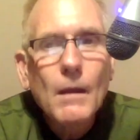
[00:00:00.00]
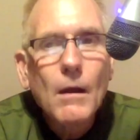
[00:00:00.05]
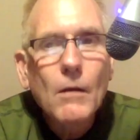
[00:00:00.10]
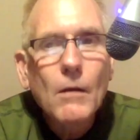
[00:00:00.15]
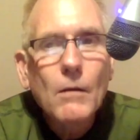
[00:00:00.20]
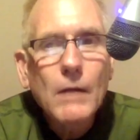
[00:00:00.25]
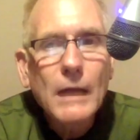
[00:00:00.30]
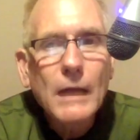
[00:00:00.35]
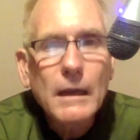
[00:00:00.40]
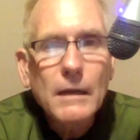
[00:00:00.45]

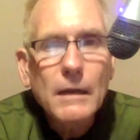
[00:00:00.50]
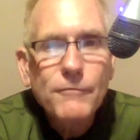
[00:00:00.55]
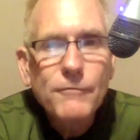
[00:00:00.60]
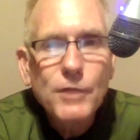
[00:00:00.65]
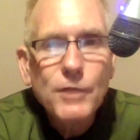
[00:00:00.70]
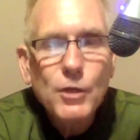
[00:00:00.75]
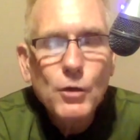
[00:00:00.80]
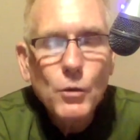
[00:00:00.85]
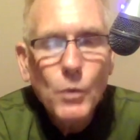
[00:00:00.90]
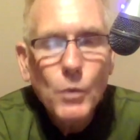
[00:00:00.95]
Okay. If
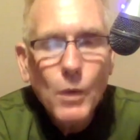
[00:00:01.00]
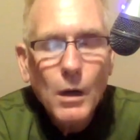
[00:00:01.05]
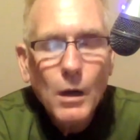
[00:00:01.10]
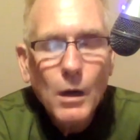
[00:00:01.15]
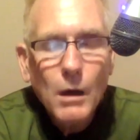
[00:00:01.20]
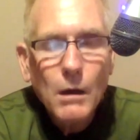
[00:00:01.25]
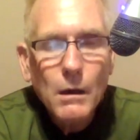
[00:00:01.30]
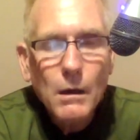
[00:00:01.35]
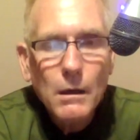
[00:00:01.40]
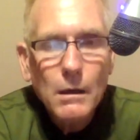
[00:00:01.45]
you
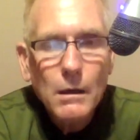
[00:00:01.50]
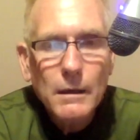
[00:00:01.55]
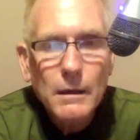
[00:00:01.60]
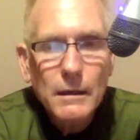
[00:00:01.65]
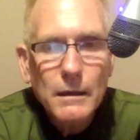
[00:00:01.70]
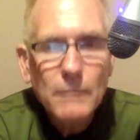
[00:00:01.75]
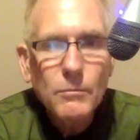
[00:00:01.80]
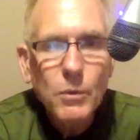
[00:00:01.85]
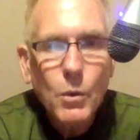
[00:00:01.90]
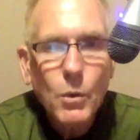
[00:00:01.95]
are
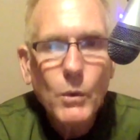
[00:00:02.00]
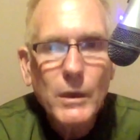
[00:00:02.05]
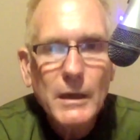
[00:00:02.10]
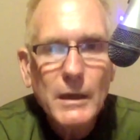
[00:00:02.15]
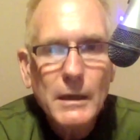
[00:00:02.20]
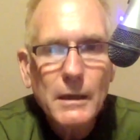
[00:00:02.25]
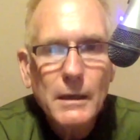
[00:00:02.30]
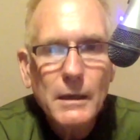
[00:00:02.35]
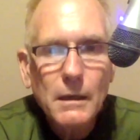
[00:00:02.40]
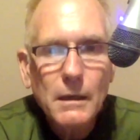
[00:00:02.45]
an
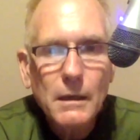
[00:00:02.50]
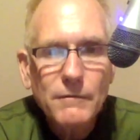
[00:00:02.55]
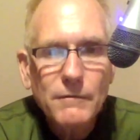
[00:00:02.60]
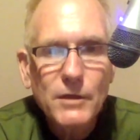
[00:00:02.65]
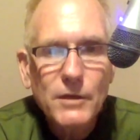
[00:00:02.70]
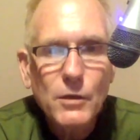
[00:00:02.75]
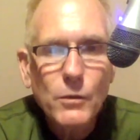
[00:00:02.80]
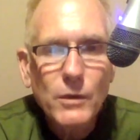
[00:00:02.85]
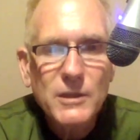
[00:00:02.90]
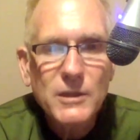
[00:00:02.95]
employee of a
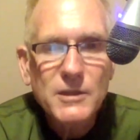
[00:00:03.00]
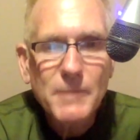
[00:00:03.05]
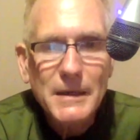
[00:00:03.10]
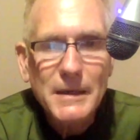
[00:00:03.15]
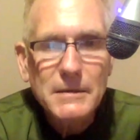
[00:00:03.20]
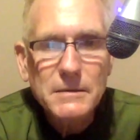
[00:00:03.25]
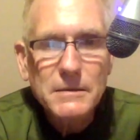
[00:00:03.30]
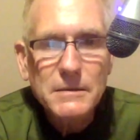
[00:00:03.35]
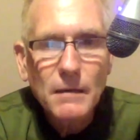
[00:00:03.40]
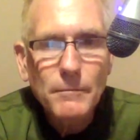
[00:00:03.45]

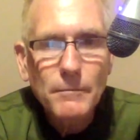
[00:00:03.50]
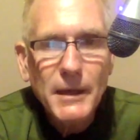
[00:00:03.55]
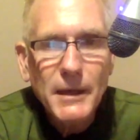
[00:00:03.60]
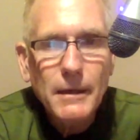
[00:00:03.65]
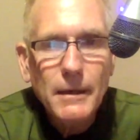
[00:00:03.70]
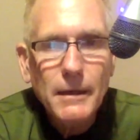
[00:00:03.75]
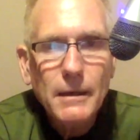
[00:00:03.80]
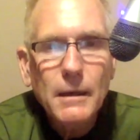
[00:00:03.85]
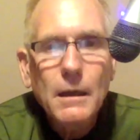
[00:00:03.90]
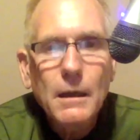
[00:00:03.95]
U.S.-based
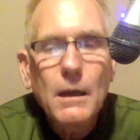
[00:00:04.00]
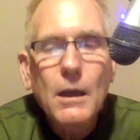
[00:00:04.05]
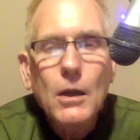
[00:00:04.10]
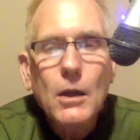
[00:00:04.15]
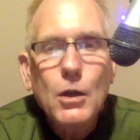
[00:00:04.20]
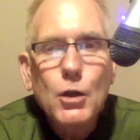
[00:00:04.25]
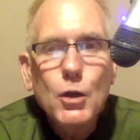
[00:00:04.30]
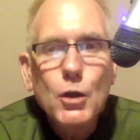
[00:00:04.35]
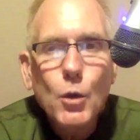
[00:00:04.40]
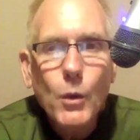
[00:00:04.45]
company,
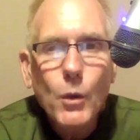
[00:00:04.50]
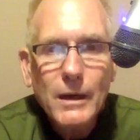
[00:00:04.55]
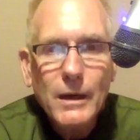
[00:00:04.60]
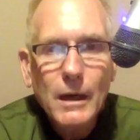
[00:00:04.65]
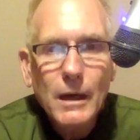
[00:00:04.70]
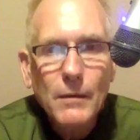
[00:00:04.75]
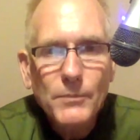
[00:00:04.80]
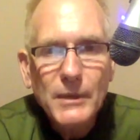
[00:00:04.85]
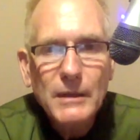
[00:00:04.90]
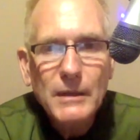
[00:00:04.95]
your
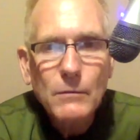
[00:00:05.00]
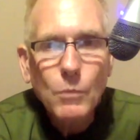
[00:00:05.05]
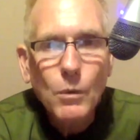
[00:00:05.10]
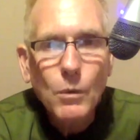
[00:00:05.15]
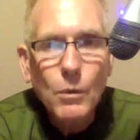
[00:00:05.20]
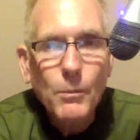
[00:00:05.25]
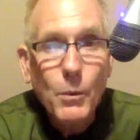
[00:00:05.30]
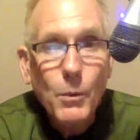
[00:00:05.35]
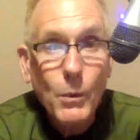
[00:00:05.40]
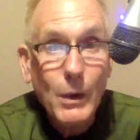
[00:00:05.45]
company
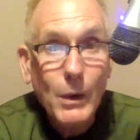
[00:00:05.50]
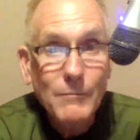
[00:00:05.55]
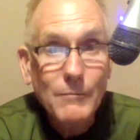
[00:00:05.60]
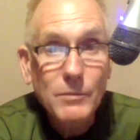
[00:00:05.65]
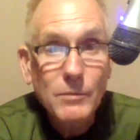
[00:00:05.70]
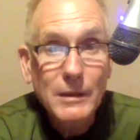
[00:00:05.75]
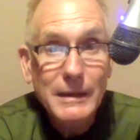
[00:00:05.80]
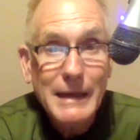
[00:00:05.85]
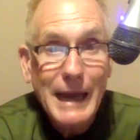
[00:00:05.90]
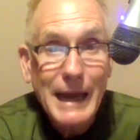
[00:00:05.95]
will
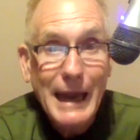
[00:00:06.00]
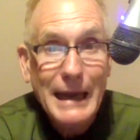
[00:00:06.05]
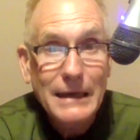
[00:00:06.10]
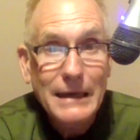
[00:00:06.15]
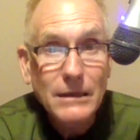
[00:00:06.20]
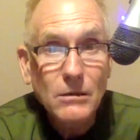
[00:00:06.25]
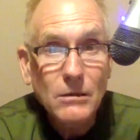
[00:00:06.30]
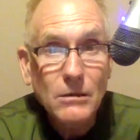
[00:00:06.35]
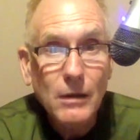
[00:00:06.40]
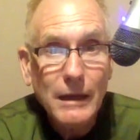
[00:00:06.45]
probably
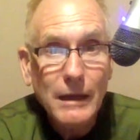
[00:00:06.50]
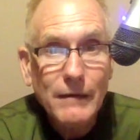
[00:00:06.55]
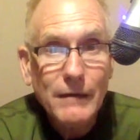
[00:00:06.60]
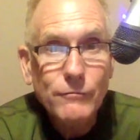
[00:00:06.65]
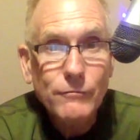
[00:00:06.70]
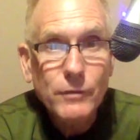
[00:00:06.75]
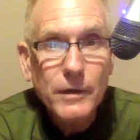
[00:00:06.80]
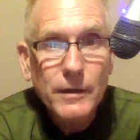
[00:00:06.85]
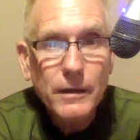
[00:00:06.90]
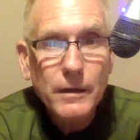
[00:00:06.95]
handle
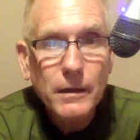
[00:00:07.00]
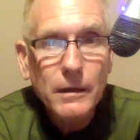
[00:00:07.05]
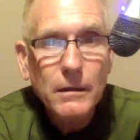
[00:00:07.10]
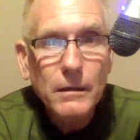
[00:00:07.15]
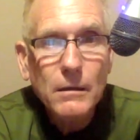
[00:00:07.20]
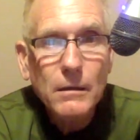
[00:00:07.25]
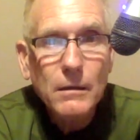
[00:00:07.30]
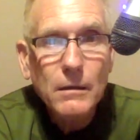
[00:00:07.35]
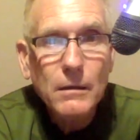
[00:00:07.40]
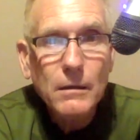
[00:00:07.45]
everything,
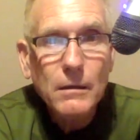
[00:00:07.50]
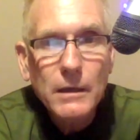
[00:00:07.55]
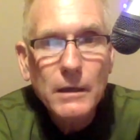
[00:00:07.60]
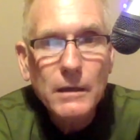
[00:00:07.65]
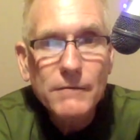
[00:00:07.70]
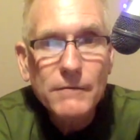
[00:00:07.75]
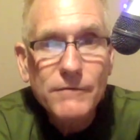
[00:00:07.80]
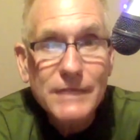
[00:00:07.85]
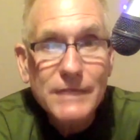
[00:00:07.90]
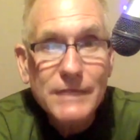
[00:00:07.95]

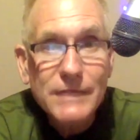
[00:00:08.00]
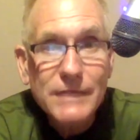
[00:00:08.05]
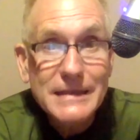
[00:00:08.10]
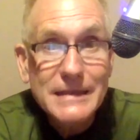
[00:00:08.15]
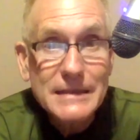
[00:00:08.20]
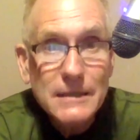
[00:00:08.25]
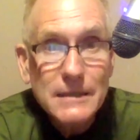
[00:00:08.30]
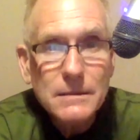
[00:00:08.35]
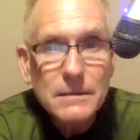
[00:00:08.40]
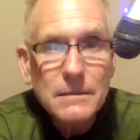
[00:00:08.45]
including the
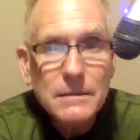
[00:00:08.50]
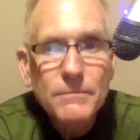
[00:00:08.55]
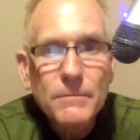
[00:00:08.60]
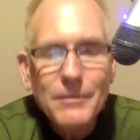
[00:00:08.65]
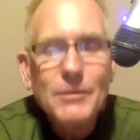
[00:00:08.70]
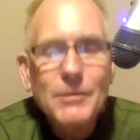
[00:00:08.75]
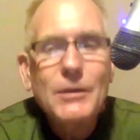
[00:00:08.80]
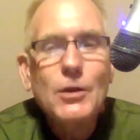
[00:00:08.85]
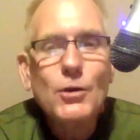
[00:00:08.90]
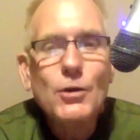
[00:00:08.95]
visas.
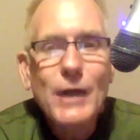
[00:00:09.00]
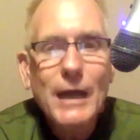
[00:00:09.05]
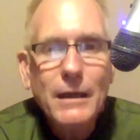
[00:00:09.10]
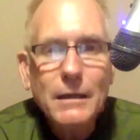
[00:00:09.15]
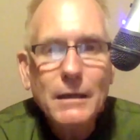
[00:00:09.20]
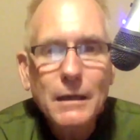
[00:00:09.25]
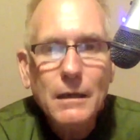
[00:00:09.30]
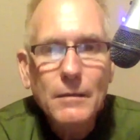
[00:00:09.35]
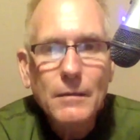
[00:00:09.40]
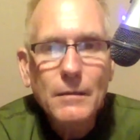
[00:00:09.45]
You're not
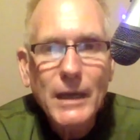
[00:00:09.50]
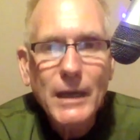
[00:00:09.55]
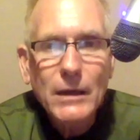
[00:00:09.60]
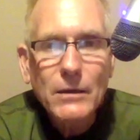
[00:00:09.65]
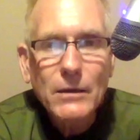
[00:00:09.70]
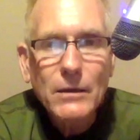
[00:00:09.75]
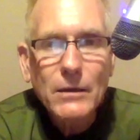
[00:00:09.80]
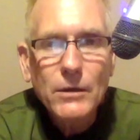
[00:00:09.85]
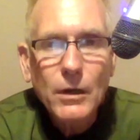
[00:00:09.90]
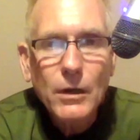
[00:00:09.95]
come
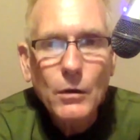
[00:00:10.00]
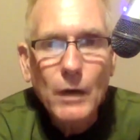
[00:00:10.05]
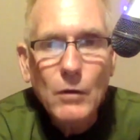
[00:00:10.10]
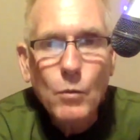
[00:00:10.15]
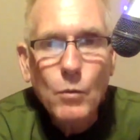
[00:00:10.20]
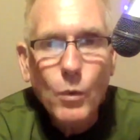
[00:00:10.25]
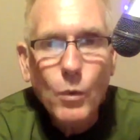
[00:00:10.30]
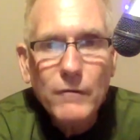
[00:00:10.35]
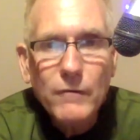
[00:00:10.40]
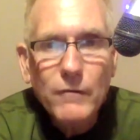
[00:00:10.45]
down here
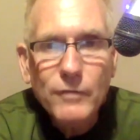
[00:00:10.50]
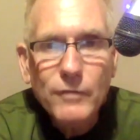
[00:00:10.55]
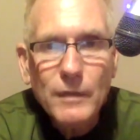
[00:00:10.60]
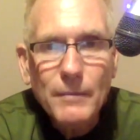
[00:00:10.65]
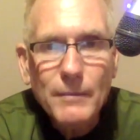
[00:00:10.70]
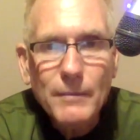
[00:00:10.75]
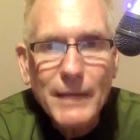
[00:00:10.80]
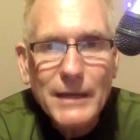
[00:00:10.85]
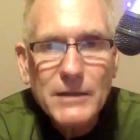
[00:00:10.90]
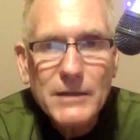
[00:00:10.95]
and work
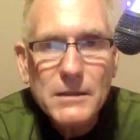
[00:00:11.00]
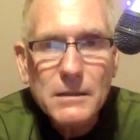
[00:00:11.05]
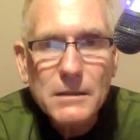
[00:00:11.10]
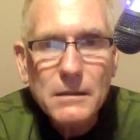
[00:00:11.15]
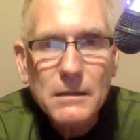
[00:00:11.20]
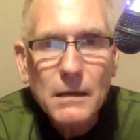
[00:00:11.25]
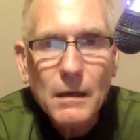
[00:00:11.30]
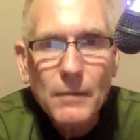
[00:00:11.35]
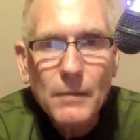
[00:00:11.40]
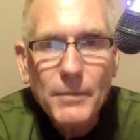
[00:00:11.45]
for a
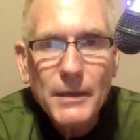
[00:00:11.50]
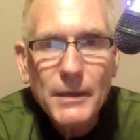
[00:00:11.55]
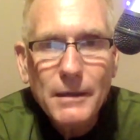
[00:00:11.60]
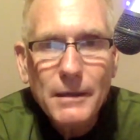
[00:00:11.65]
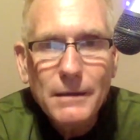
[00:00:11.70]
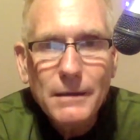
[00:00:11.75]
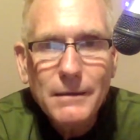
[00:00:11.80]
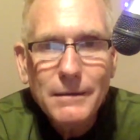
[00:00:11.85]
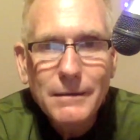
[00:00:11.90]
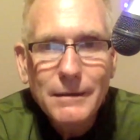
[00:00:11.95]
Mexican
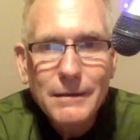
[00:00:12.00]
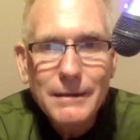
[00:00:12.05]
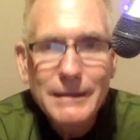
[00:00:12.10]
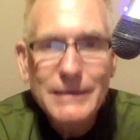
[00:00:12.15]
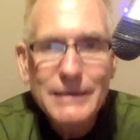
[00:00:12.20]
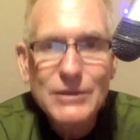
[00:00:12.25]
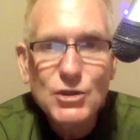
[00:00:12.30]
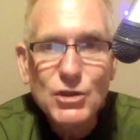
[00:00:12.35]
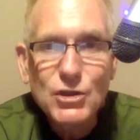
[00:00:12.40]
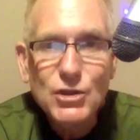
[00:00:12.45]
company
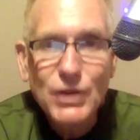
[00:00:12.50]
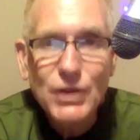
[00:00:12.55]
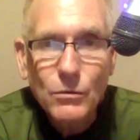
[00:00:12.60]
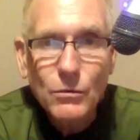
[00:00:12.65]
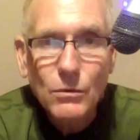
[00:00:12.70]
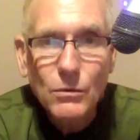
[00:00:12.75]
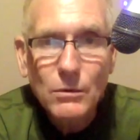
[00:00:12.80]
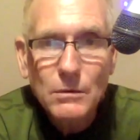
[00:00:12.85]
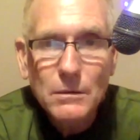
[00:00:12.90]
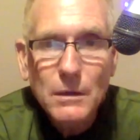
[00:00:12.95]
in
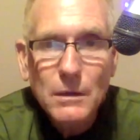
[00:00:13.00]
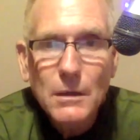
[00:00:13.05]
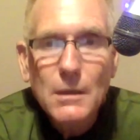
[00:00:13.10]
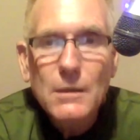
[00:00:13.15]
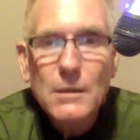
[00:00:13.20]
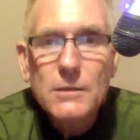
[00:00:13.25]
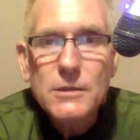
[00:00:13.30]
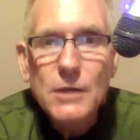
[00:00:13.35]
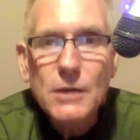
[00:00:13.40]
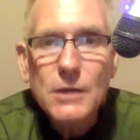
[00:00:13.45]
general.
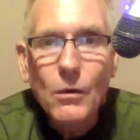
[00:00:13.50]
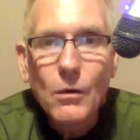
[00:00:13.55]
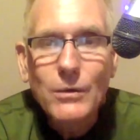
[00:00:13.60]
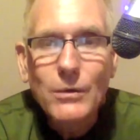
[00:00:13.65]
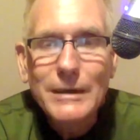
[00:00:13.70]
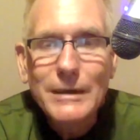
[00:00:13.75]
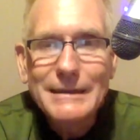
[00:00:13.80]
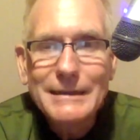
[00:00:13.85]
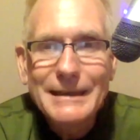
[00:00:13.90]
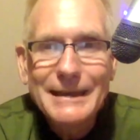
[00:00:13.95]

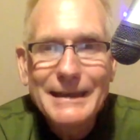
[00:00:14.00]
So...